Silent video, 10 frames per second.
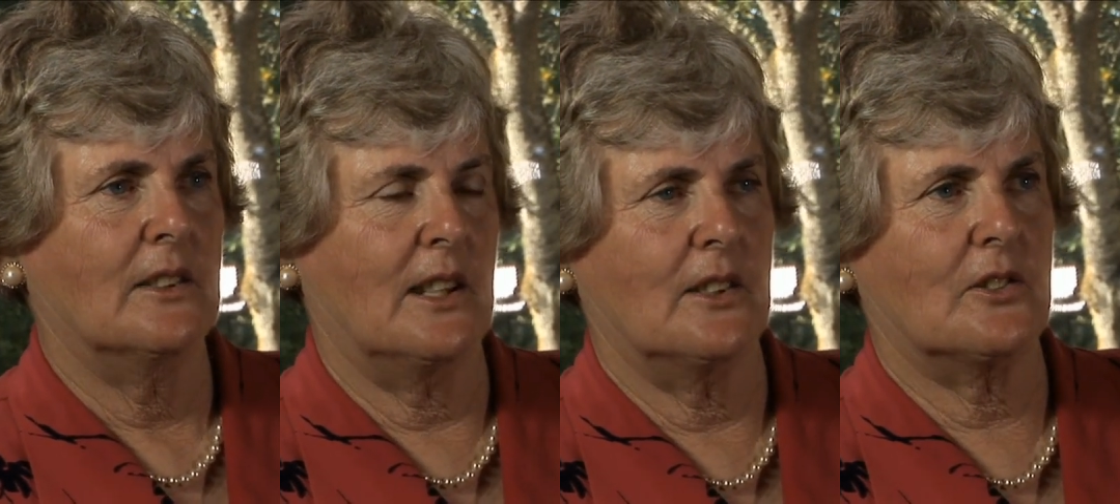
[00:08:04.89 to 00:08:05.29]

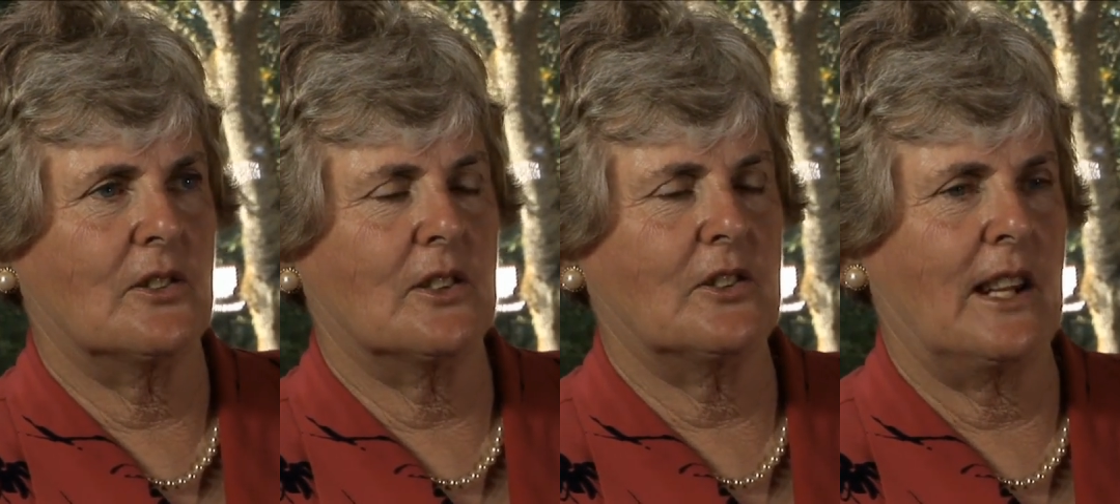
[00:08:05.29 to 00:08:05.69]
then
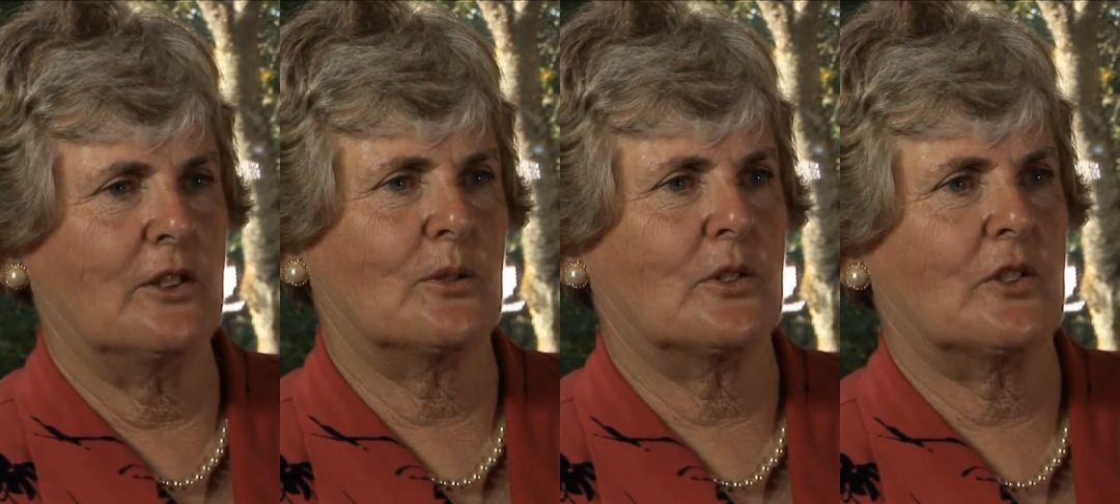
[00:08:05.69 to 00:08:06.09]
this is a
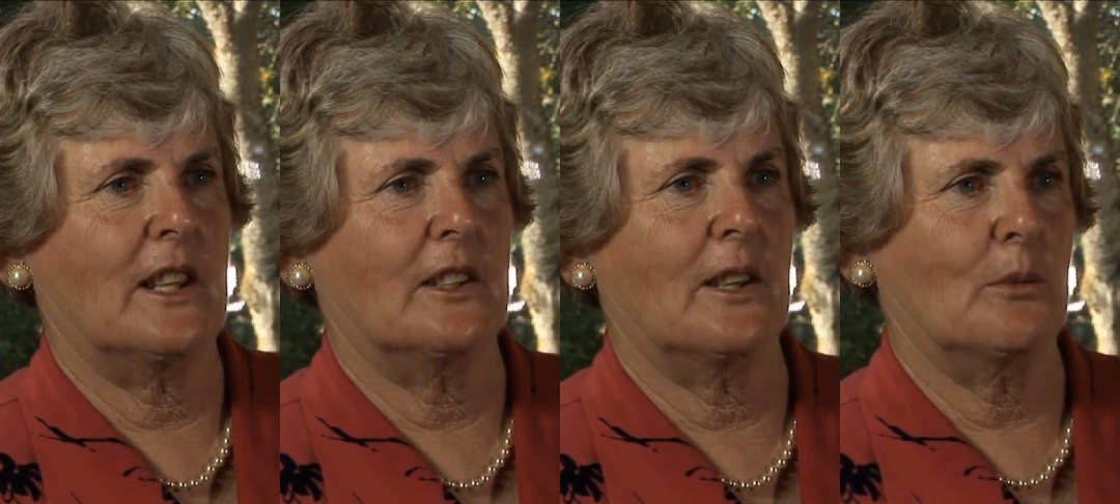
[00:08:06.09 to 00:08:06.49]
dangerous
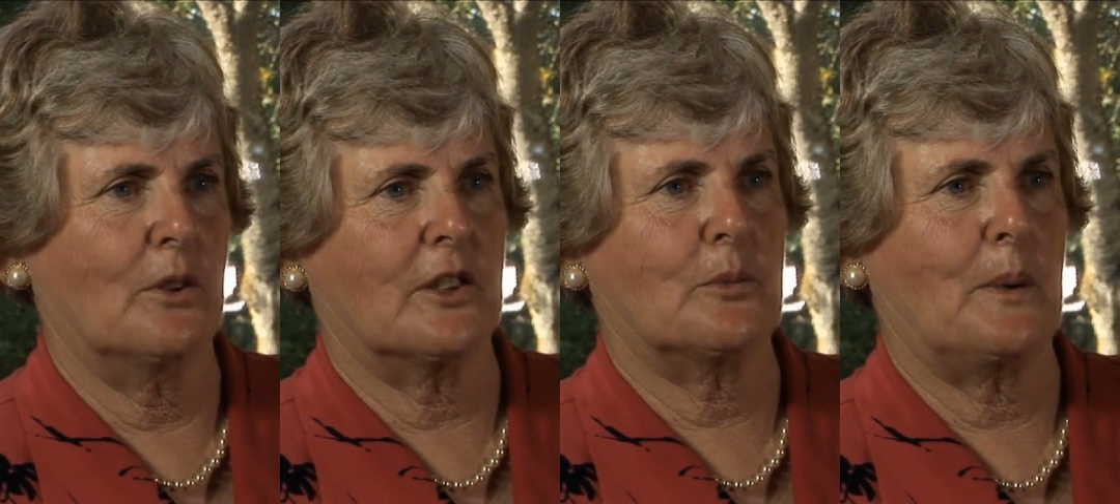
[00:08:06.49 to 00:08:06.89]
thing that
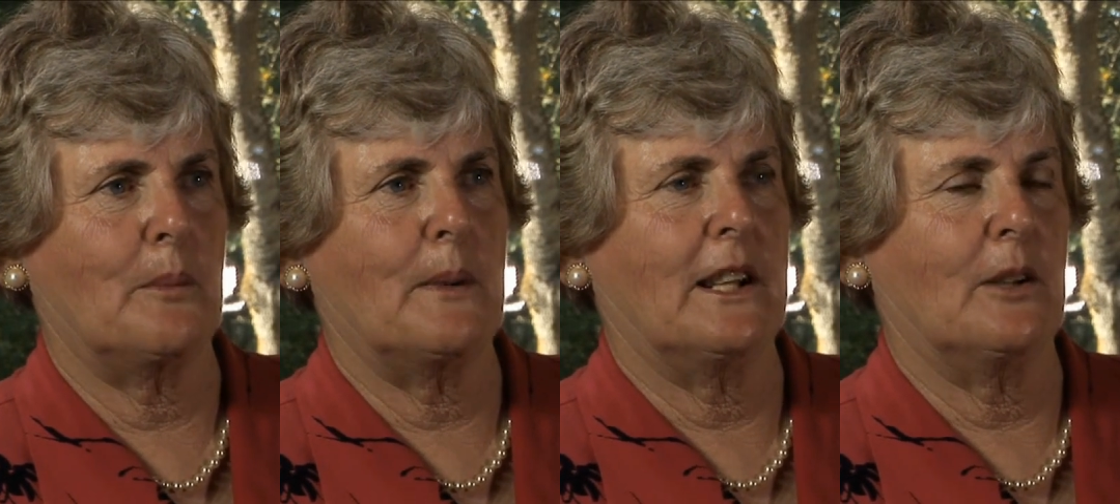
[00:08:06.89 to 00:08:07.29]
we're
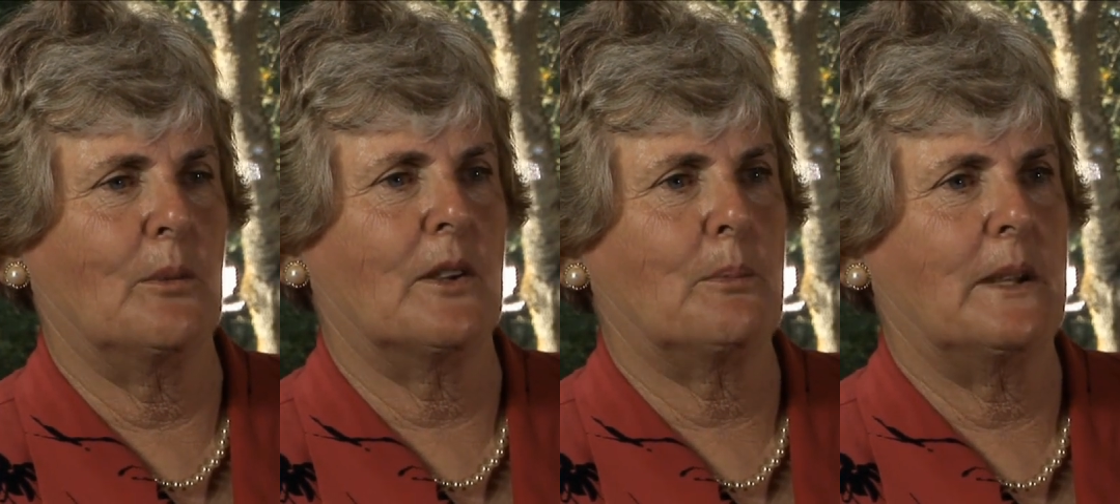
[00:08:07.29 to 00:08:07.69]

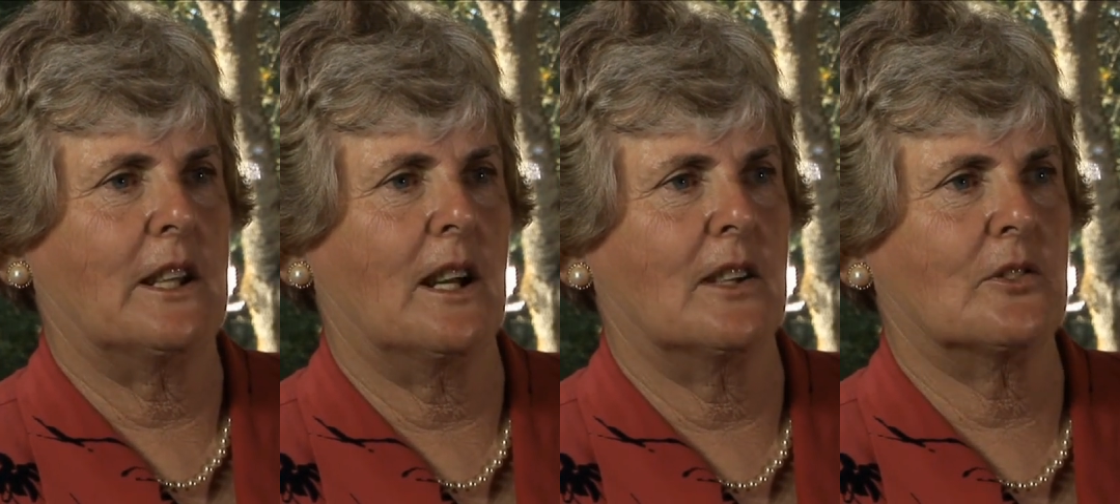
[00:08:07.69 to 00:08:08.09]
experimenting with
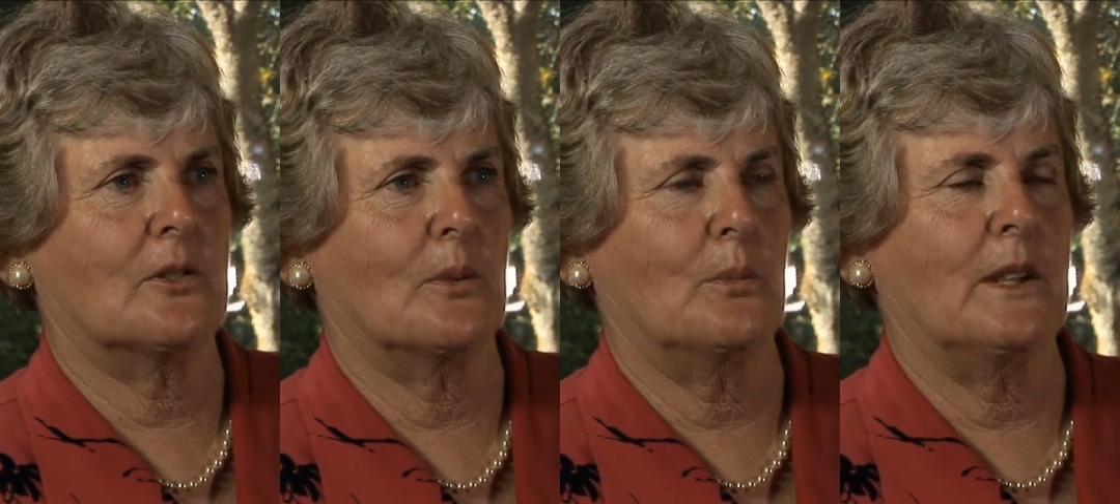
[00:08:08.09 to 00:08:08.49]

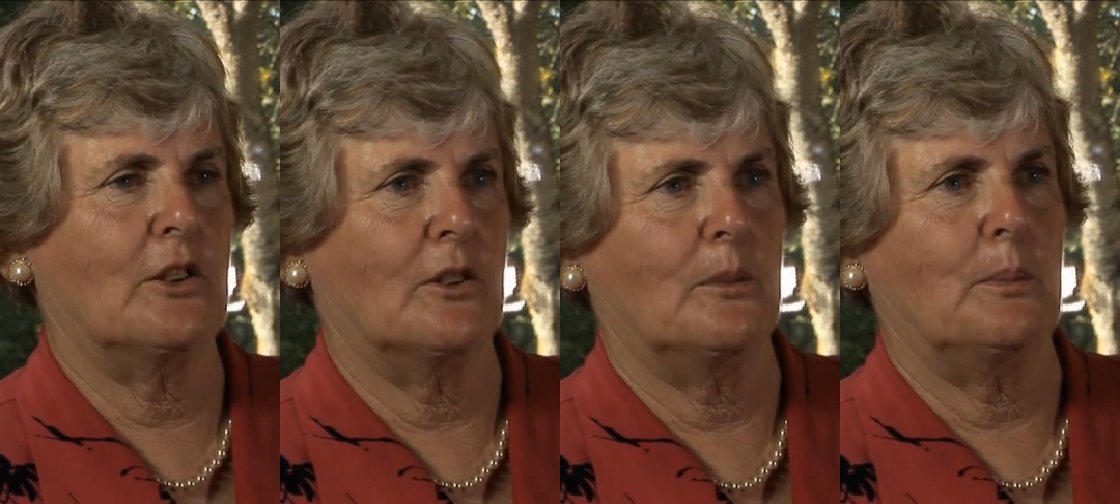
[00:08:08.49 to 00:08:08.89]
because
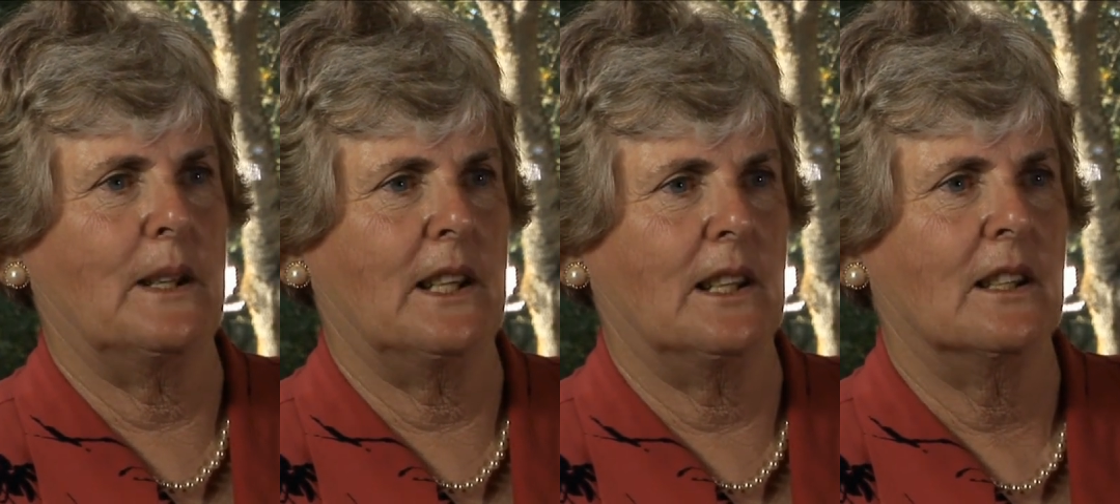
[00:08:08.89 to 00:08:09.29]
we could
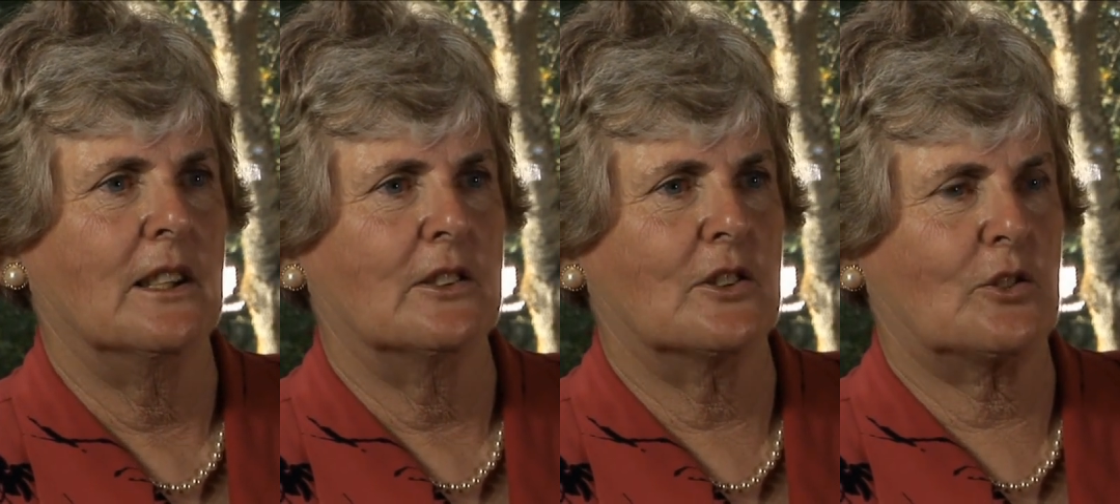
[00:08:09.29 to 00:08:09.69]
be
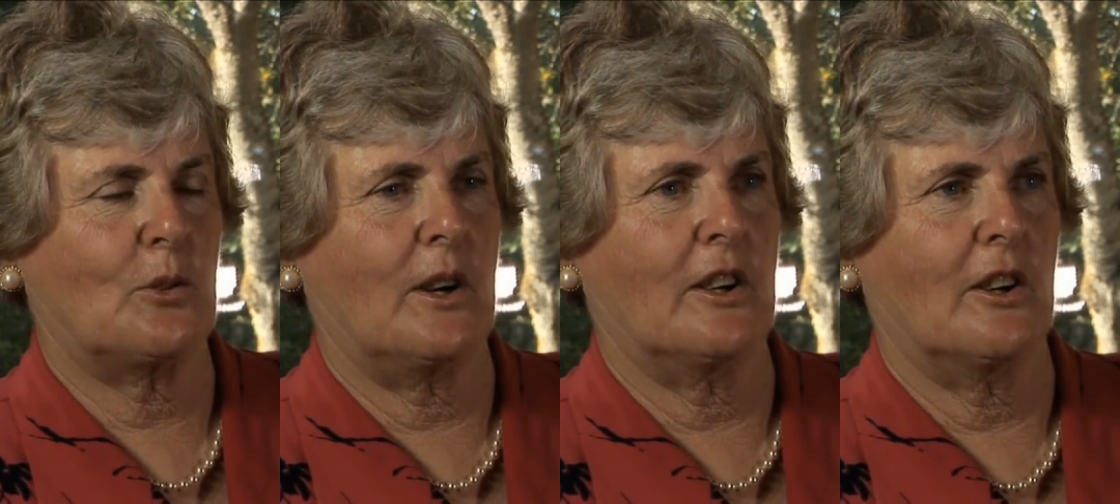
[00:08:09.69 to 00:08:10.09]

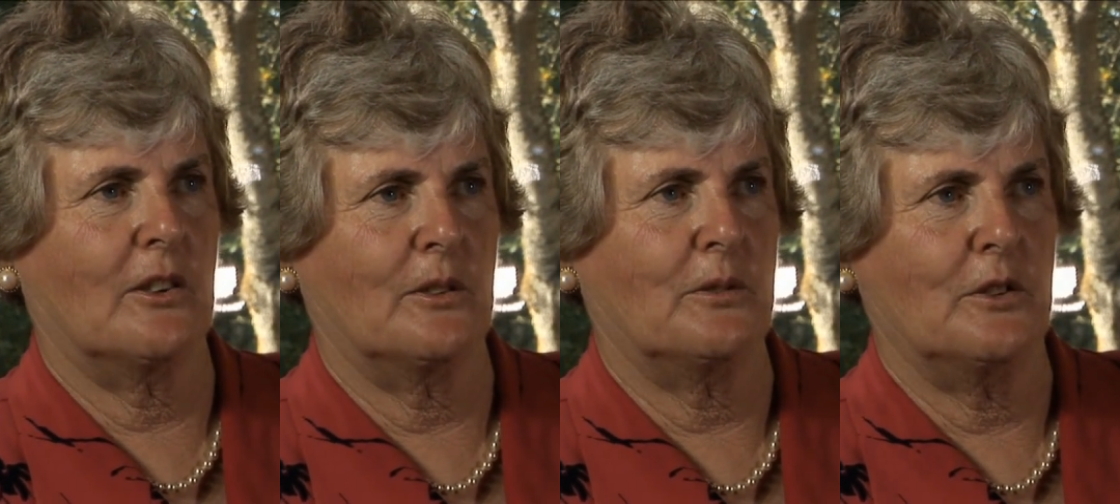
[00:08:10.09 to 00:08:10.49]
destroying
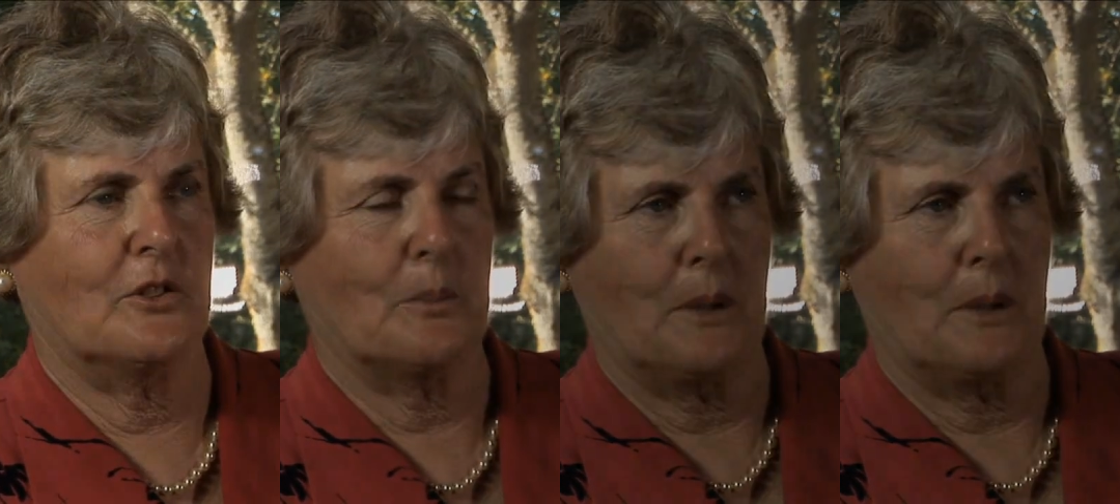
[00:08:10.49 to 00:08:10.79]
our own food